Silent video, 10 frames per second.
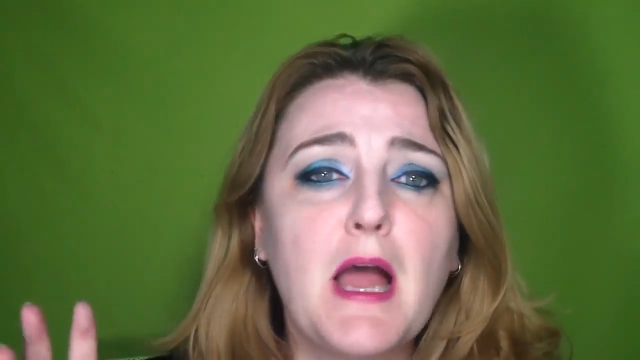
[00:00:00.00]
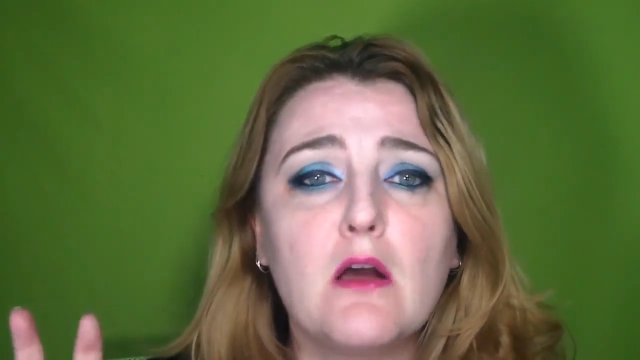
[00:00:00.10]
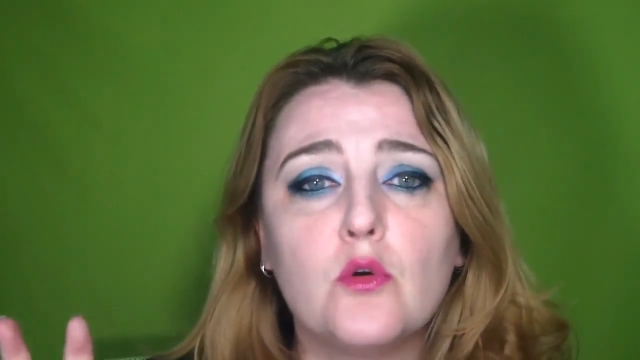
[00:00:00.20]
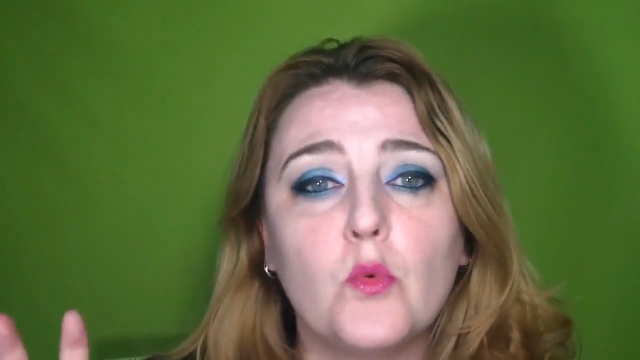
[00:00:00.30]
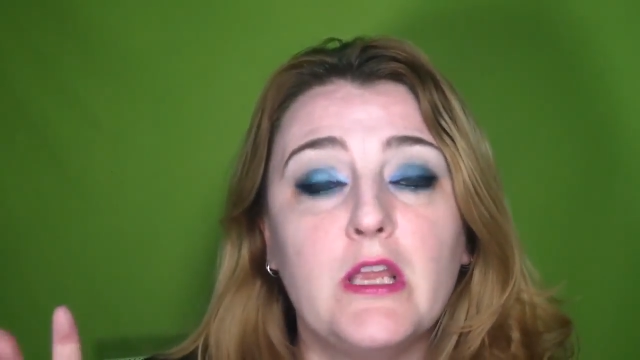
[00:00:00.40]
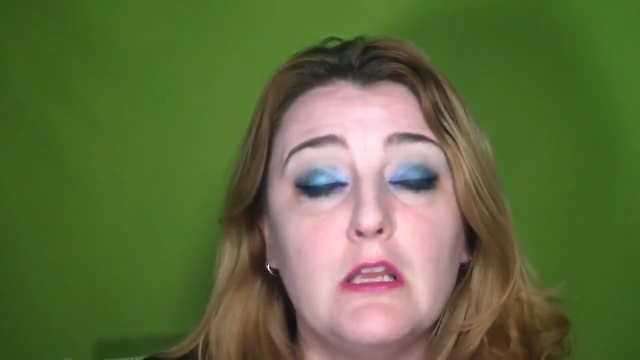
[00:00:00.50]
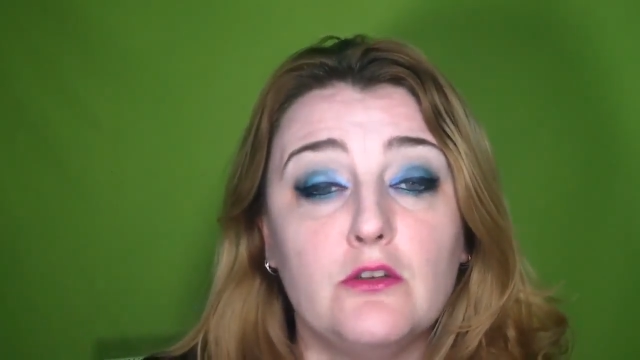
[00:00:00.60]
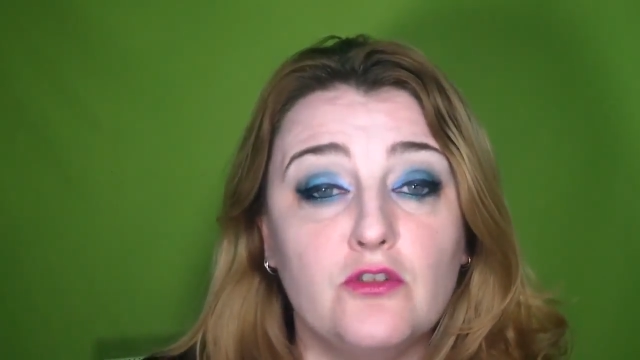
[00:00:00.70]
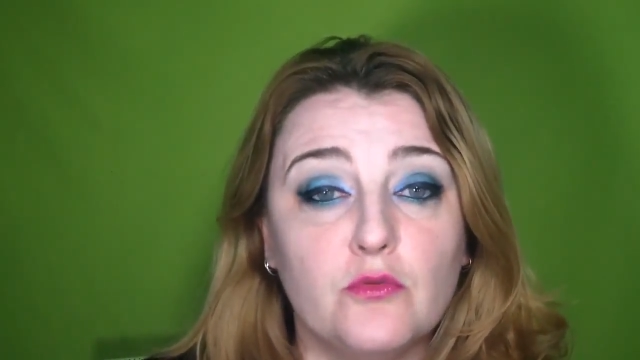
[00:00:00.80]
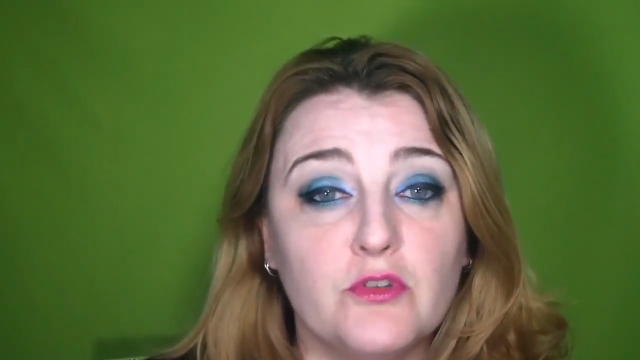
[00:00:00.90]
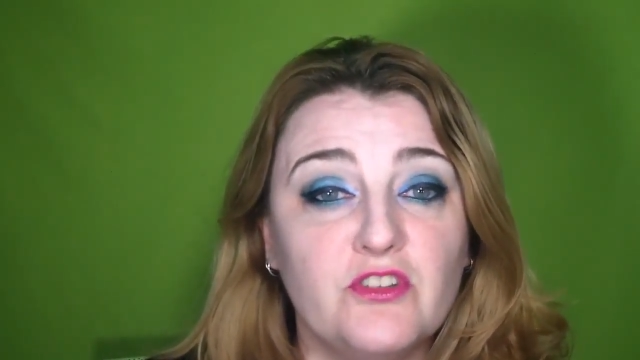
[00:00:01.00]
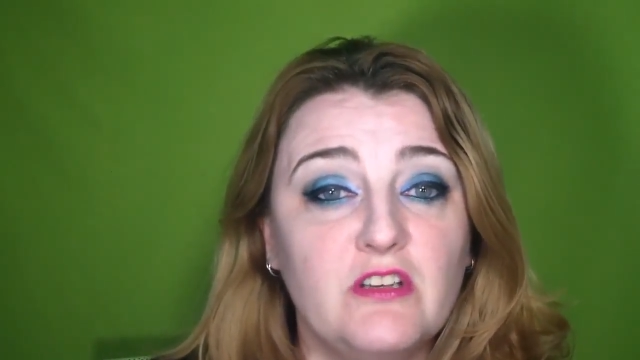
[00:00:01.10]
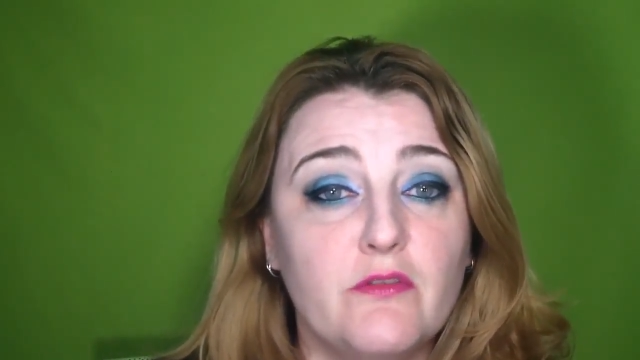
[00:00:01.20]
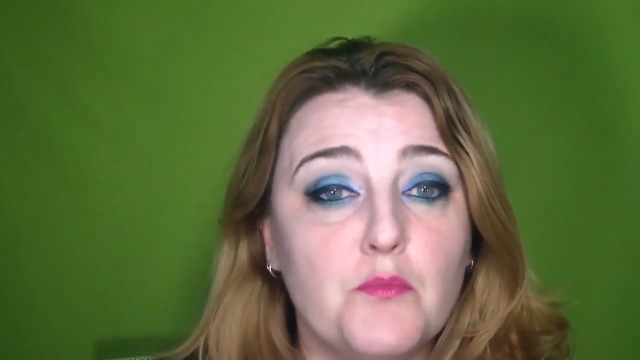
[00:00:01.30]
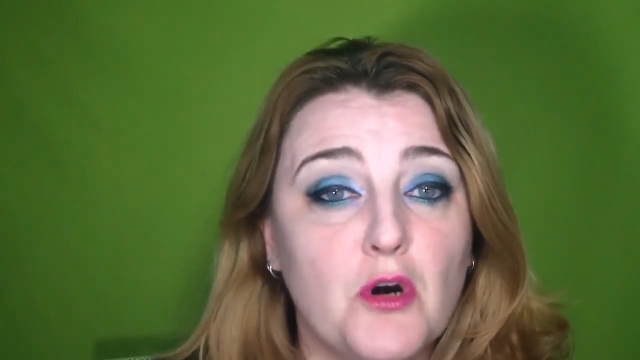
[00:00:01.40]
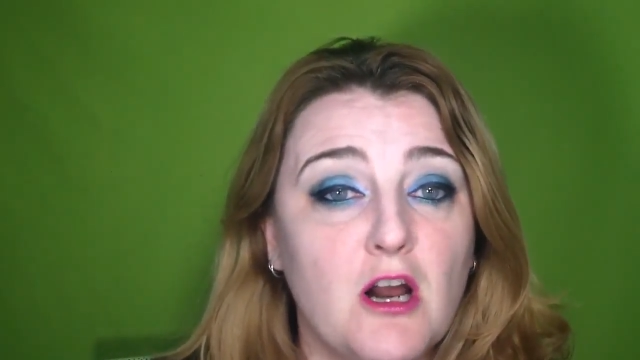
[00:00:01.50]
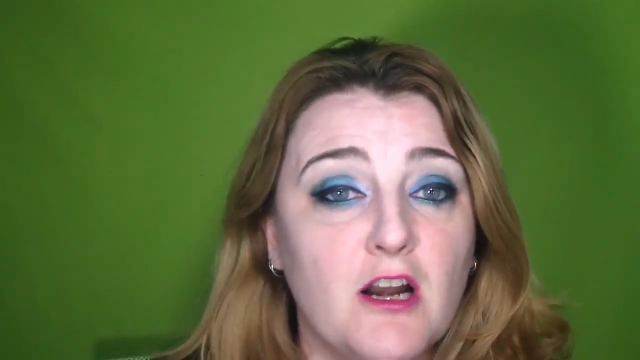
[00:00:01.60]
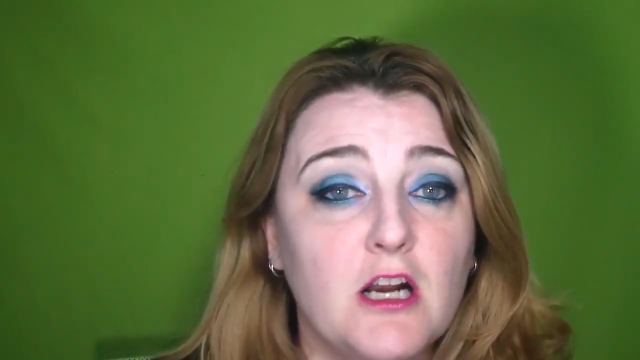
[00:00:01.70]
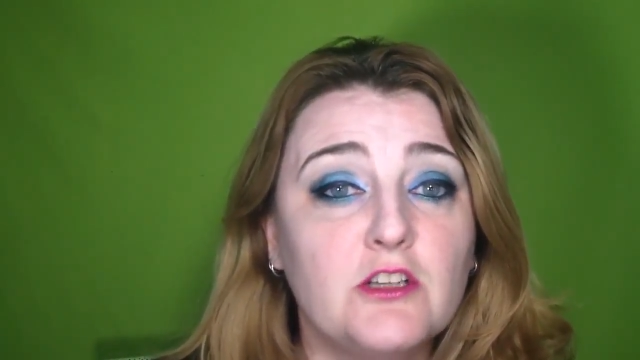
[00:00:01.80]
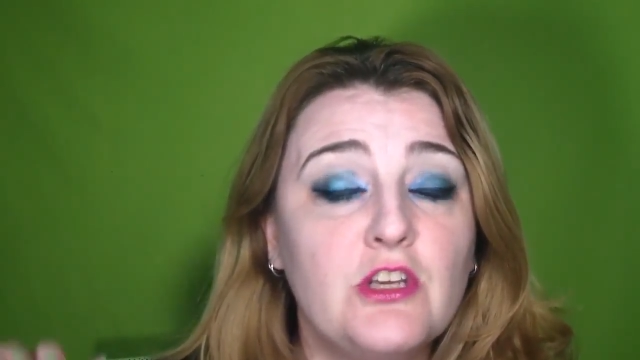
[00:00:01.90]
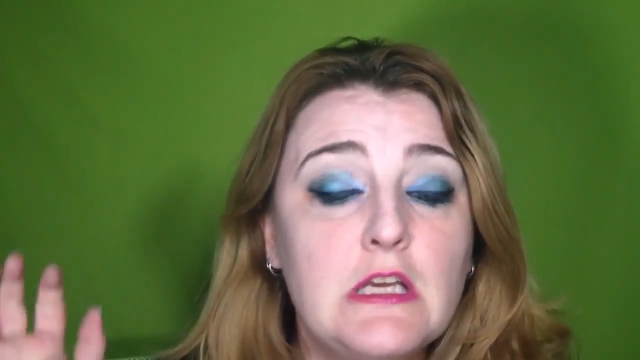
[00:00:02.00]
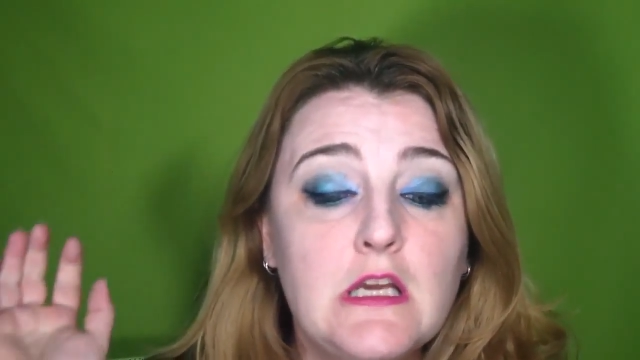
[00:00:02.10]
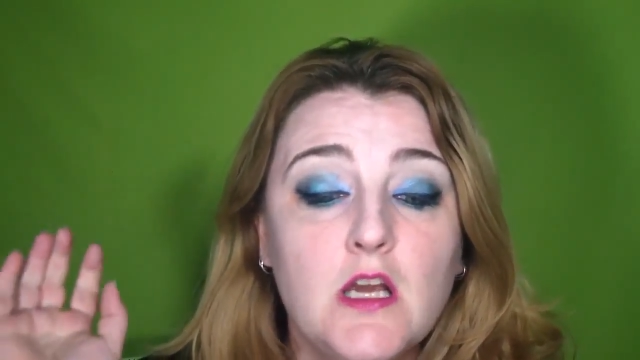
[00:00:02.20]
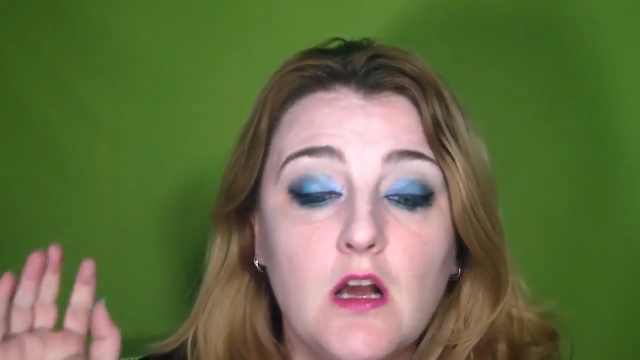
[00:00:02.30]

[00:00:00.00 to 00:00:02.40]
about a week to receive the product.